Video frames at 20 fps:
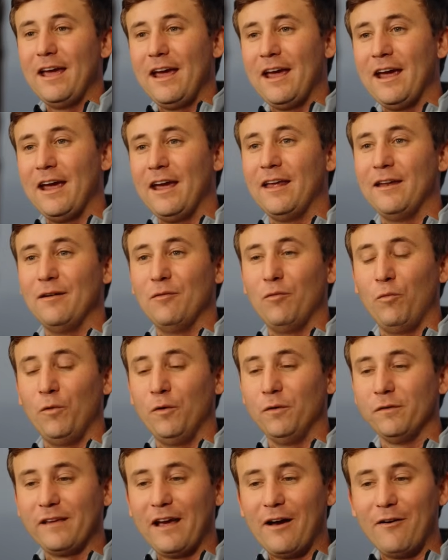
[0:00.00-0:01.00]
and
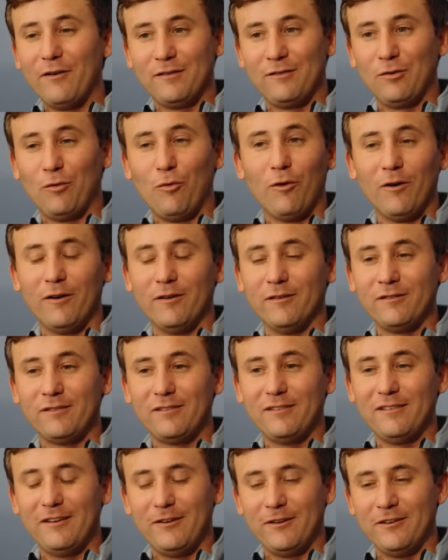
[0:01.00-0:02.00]
Will
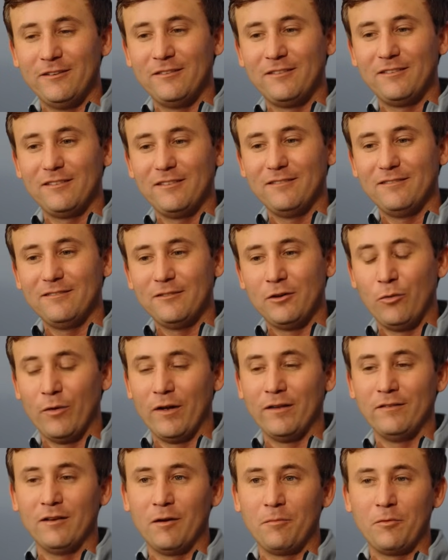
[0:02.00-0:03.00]
Zalatoris is who
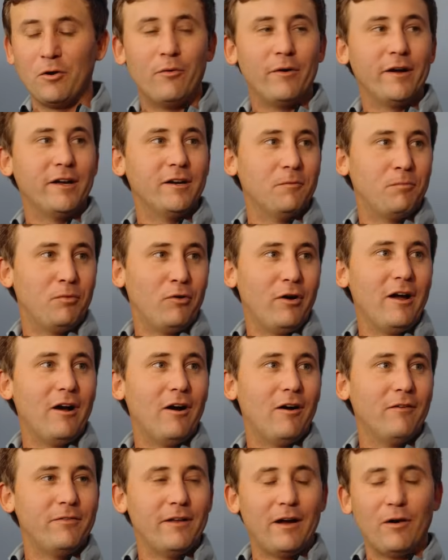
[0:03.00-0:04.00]
ends up going in a
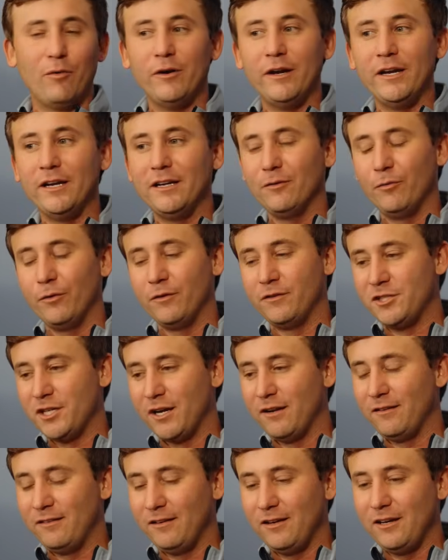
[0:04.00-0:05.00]
playoff that week with
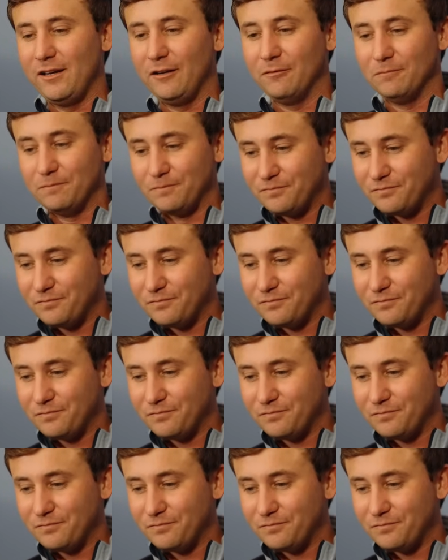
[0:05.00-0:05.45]
JT,